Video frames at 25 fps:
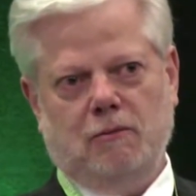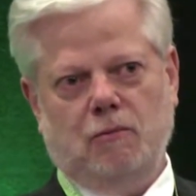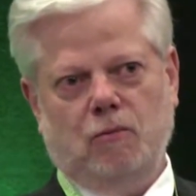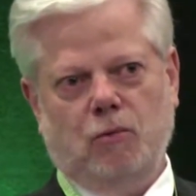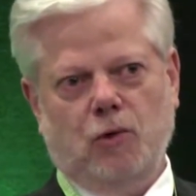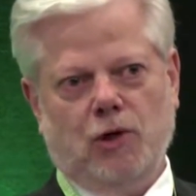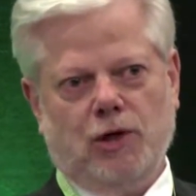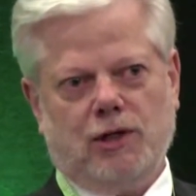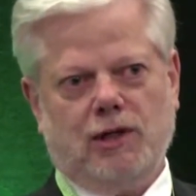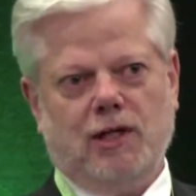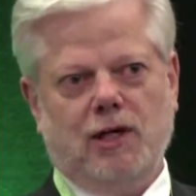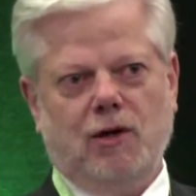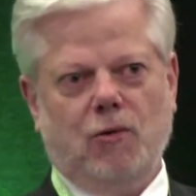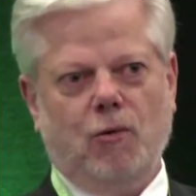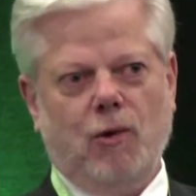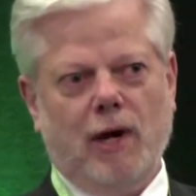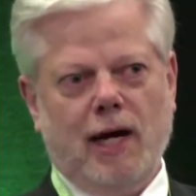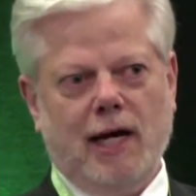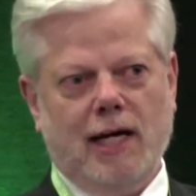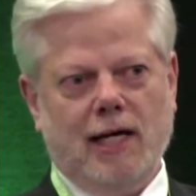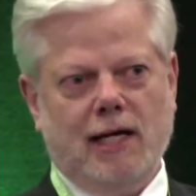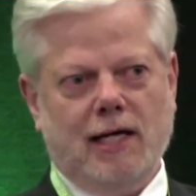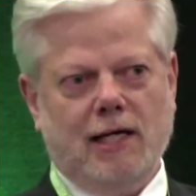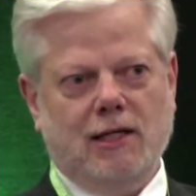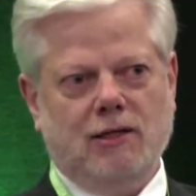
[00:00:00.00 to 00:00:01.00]
work their
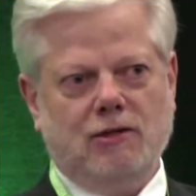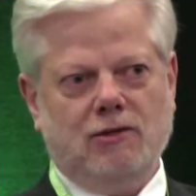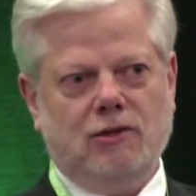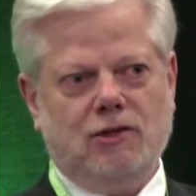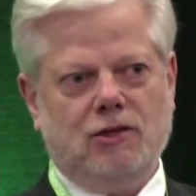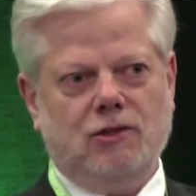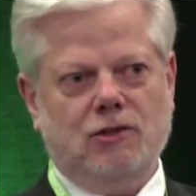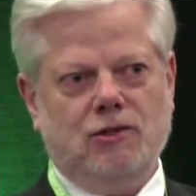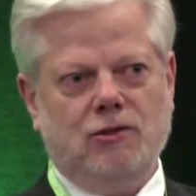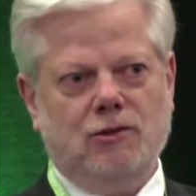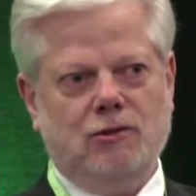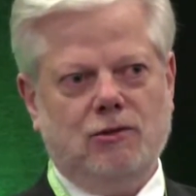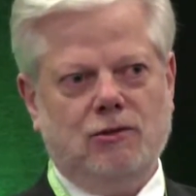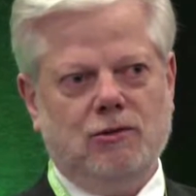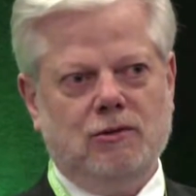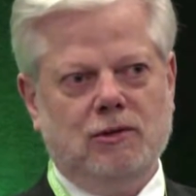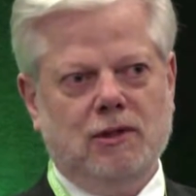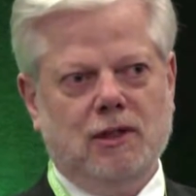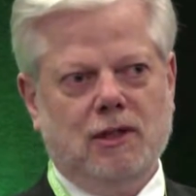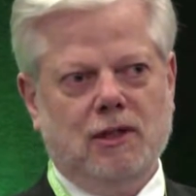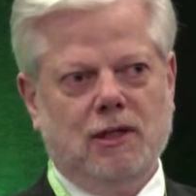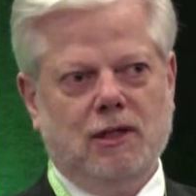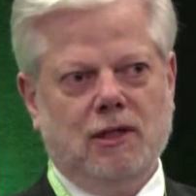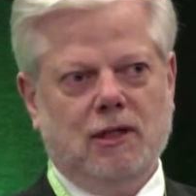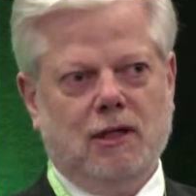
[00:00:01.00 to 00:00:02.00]
way into
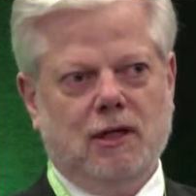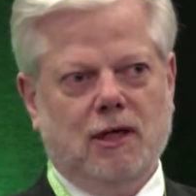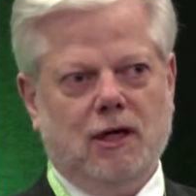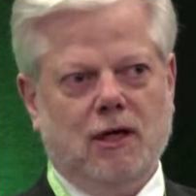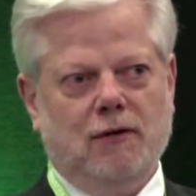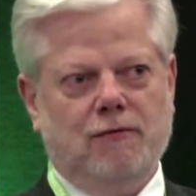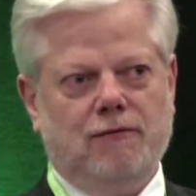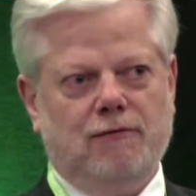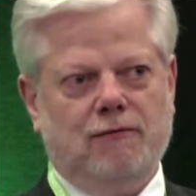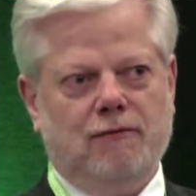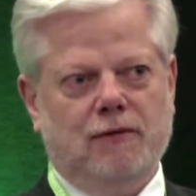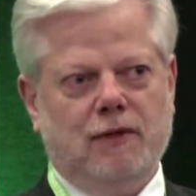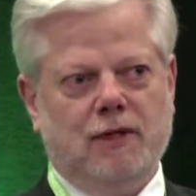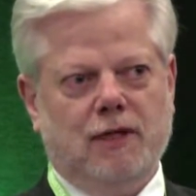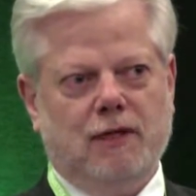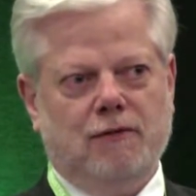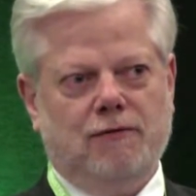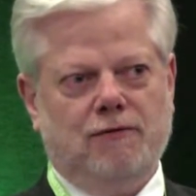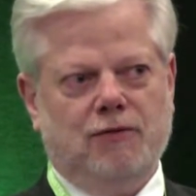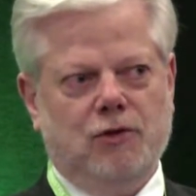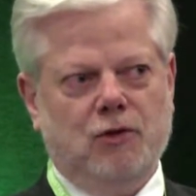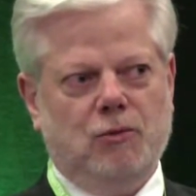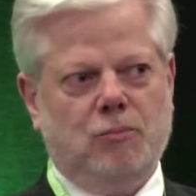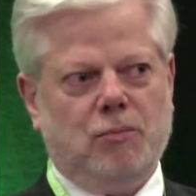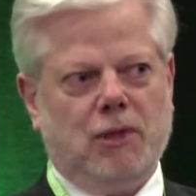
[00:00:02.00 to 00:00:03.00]
a
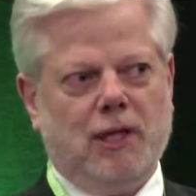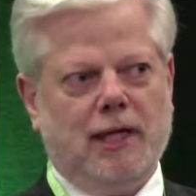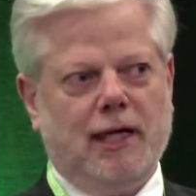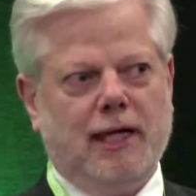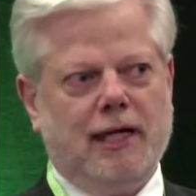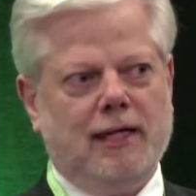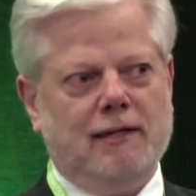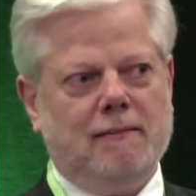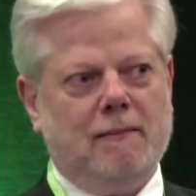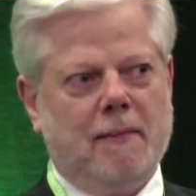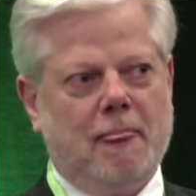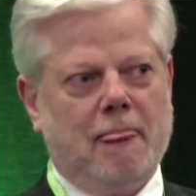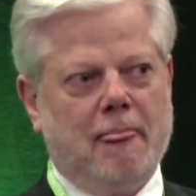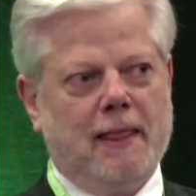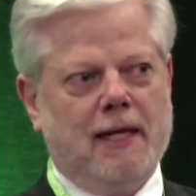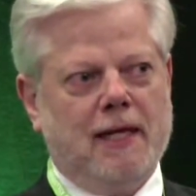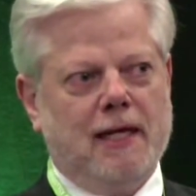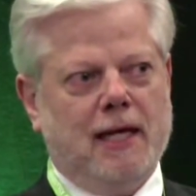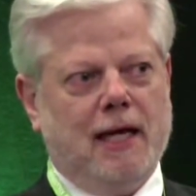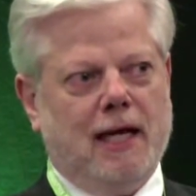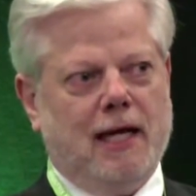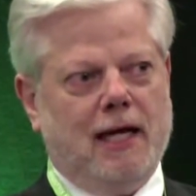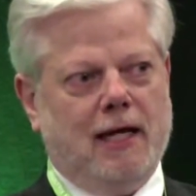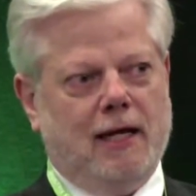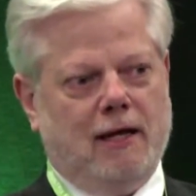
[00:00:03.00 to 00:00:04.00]
food plant,
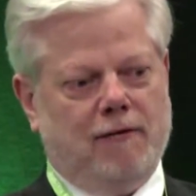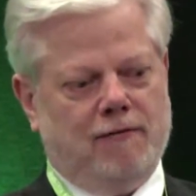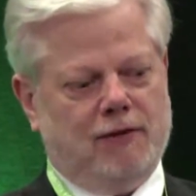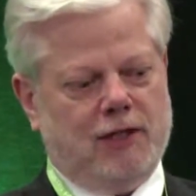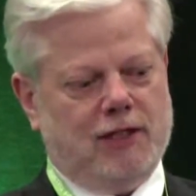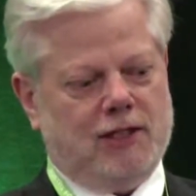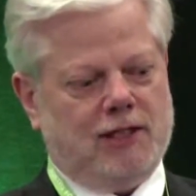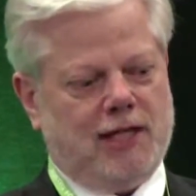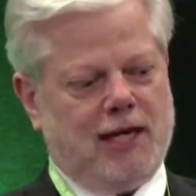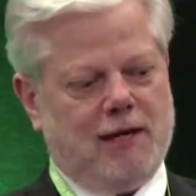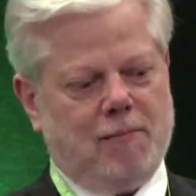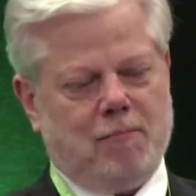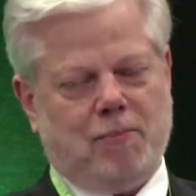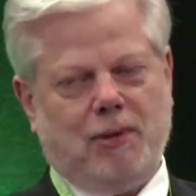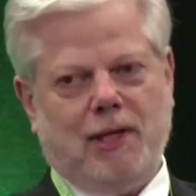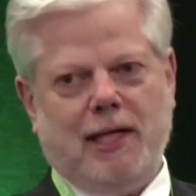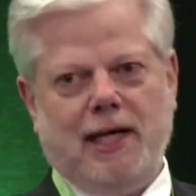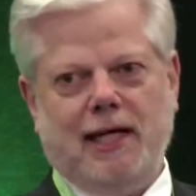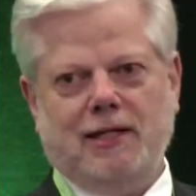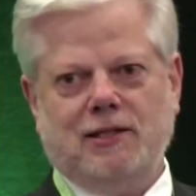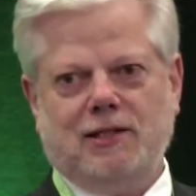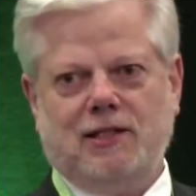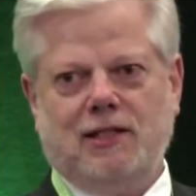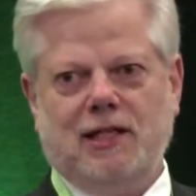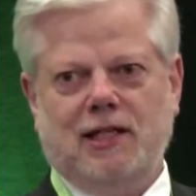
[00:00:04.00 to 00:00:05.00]
and of the 10
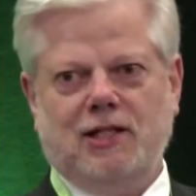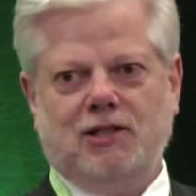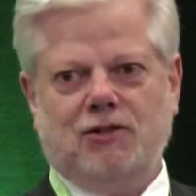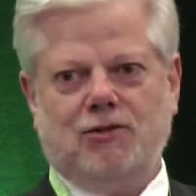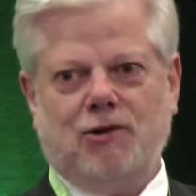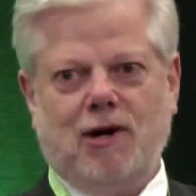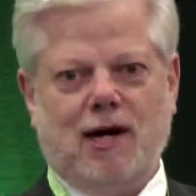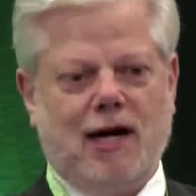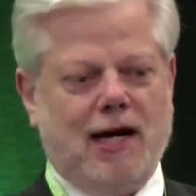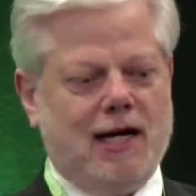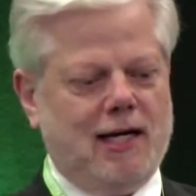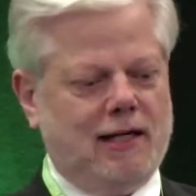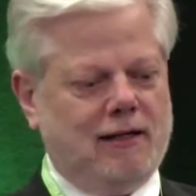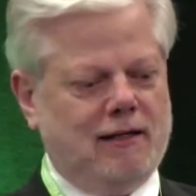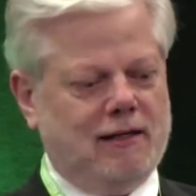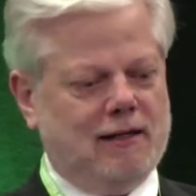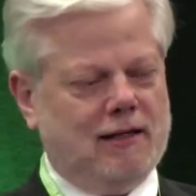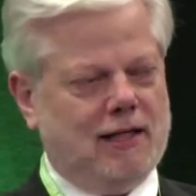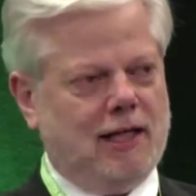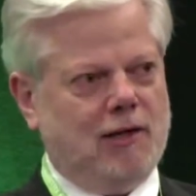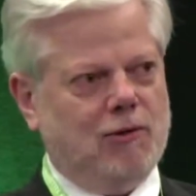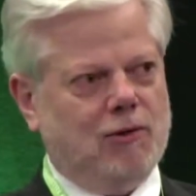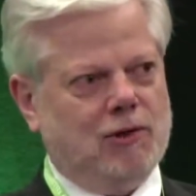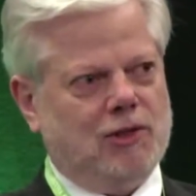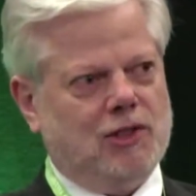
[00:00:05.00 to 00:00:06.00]
plants they tried,
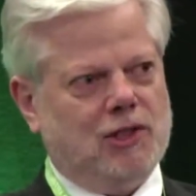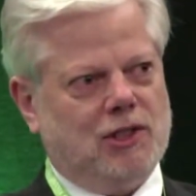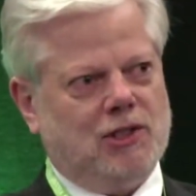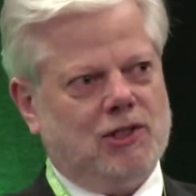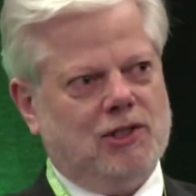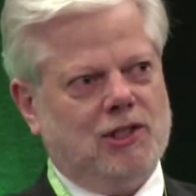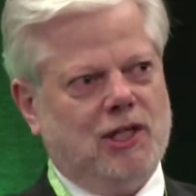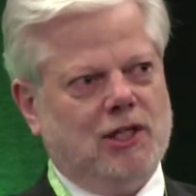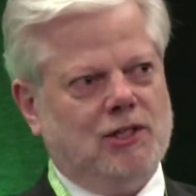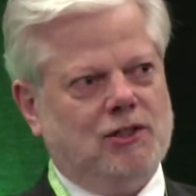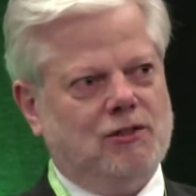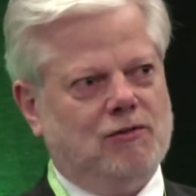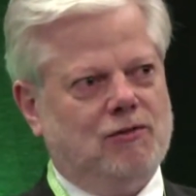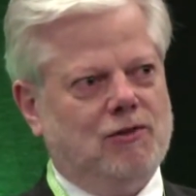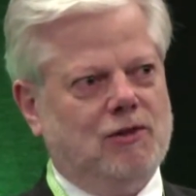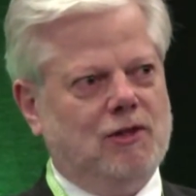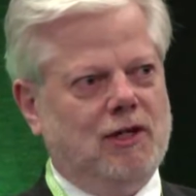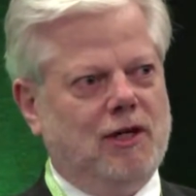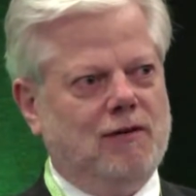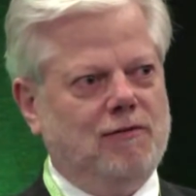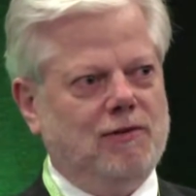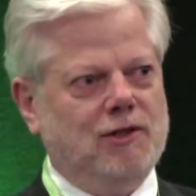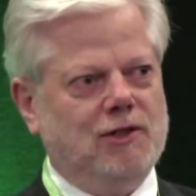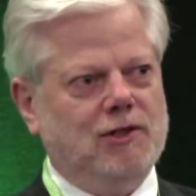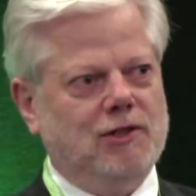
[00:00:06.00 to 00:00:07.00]
they were successful in
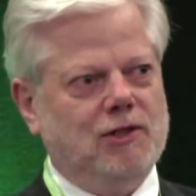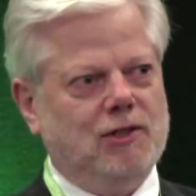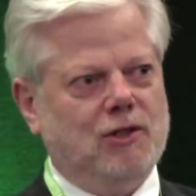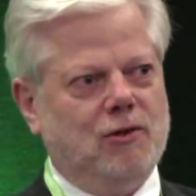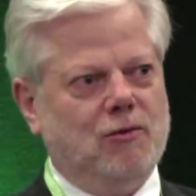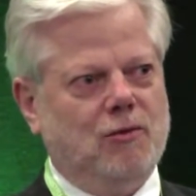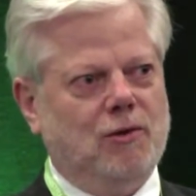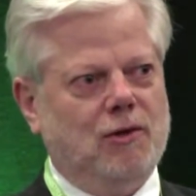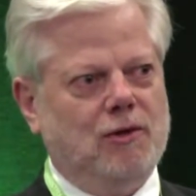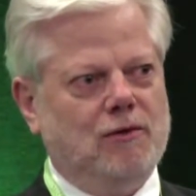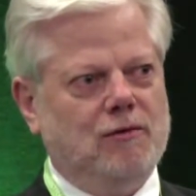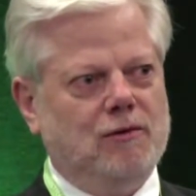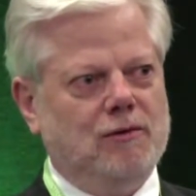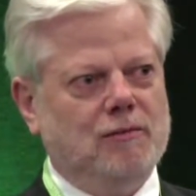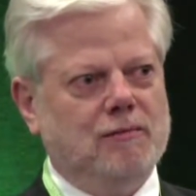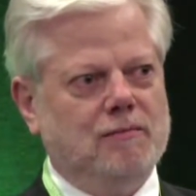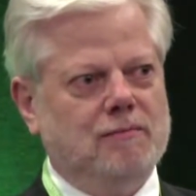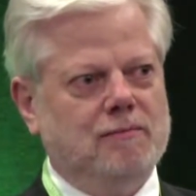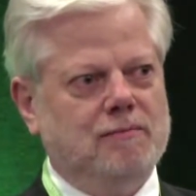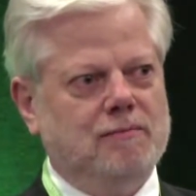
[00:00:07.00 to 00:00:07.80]
every single one of them.